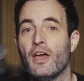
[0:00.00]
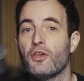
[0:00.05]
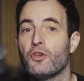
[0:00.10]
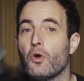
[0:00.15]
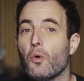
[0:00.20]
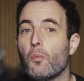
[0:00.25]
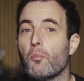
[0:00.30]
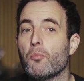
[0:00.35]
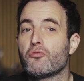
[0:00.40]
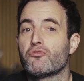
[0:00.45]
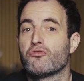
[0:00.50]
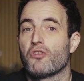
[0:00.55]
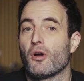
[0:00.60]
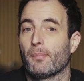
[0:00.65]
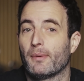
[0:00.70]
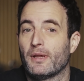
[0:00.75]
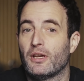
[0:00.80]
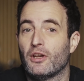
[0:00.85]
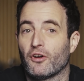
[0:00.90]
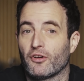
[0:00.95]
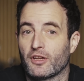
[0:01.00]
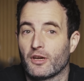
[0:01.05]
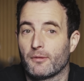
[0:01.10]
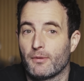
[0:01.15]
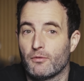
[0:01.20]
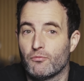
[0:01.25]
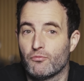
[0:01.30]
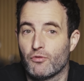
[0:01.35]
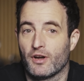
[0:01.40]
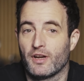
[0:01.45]
you're probably not going to
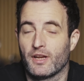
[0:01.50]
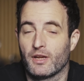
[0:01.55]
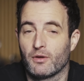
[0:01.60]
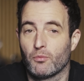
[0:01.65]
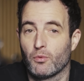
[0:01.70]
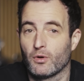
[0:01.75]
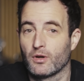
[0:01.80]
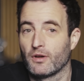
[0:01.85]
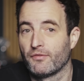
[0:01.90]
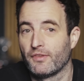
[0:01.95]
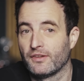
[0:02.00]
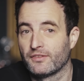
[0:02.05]
be running one of